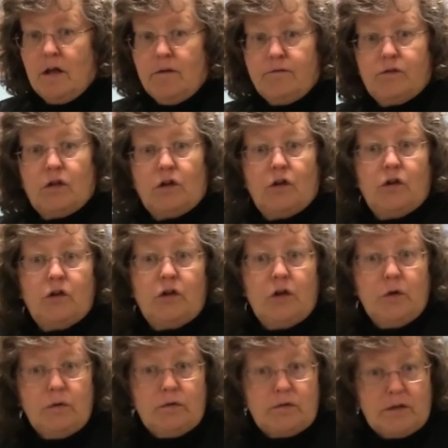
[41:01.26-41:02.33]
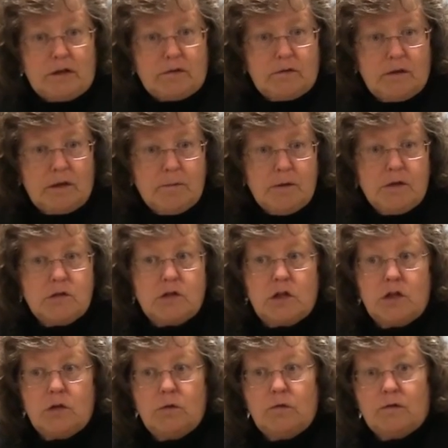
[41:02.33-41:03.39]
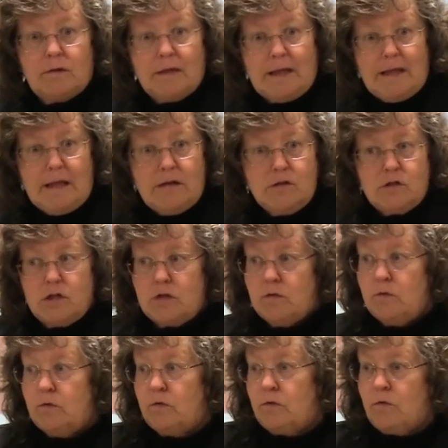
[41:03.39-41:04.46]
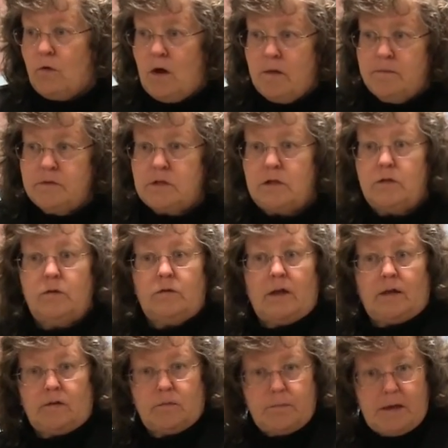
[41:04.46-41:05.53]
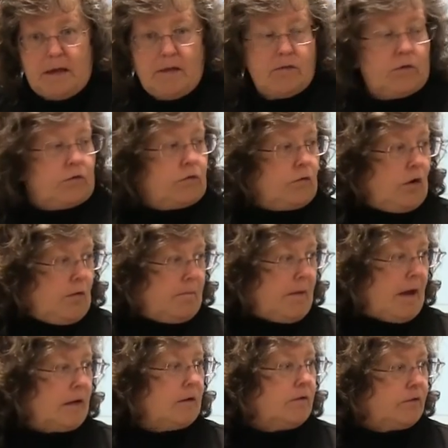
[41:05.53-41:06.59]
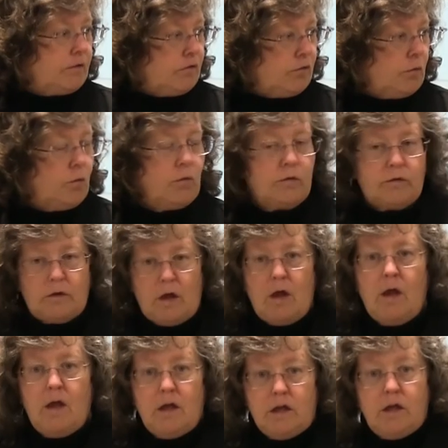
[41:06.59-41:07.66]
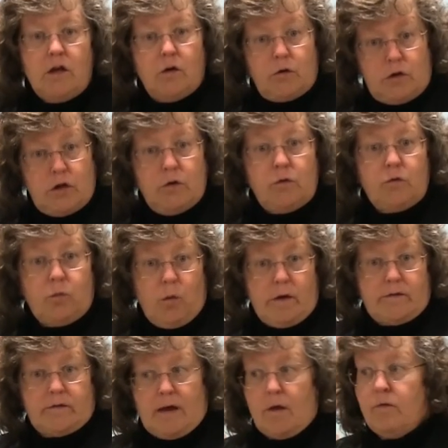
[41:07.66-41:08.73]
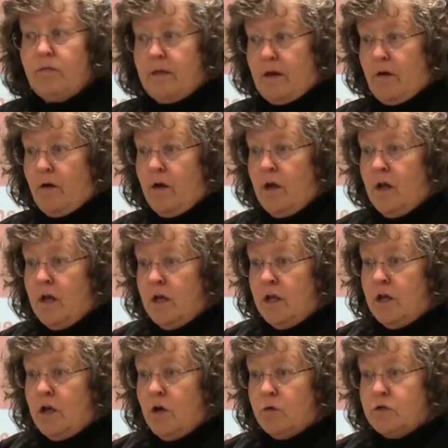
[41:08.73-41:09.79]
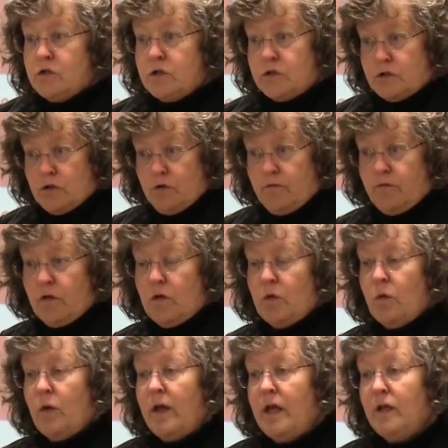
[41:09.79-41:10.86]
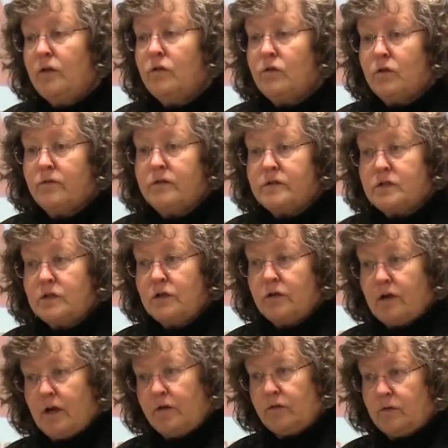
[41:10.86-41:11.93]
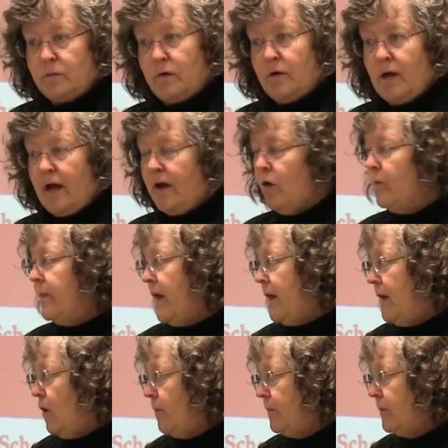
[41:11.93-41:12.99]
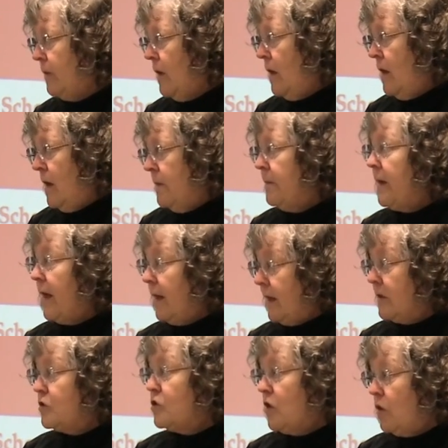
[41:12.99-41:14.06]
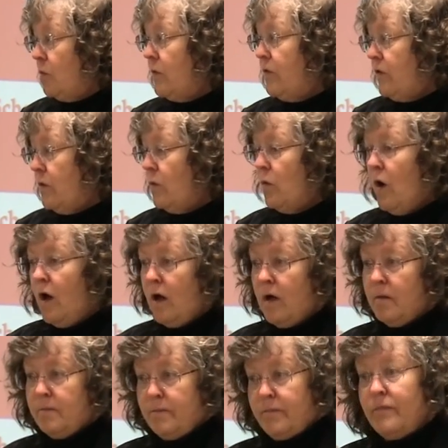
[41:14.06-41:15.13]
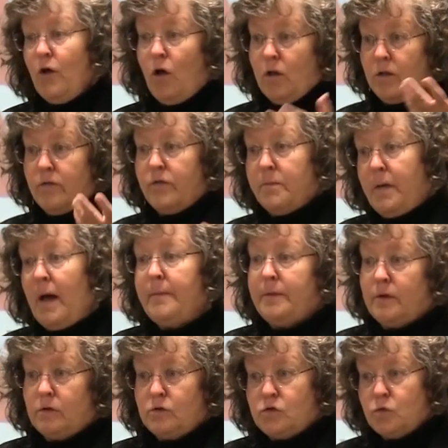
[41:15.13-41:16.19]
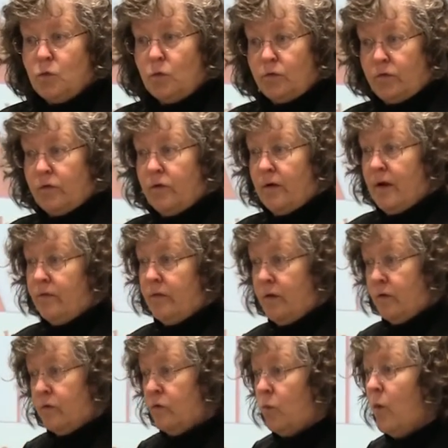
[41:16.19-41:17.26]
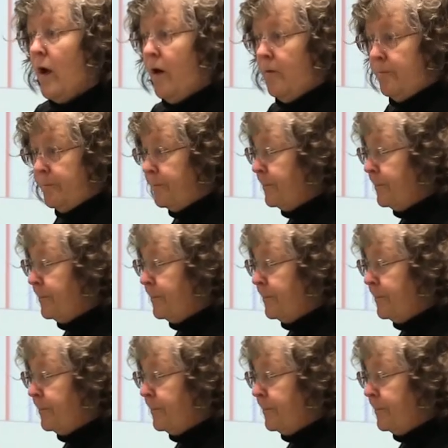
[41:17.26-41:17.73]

enough to use Six Sigma, to use Lean, to use Scrum, to use XP, those are all models and tools. You know, use what's out there, you know, to serve you in service to your customer. I hope that helps. But I can share with you um, all of the popular tools that are out there as well.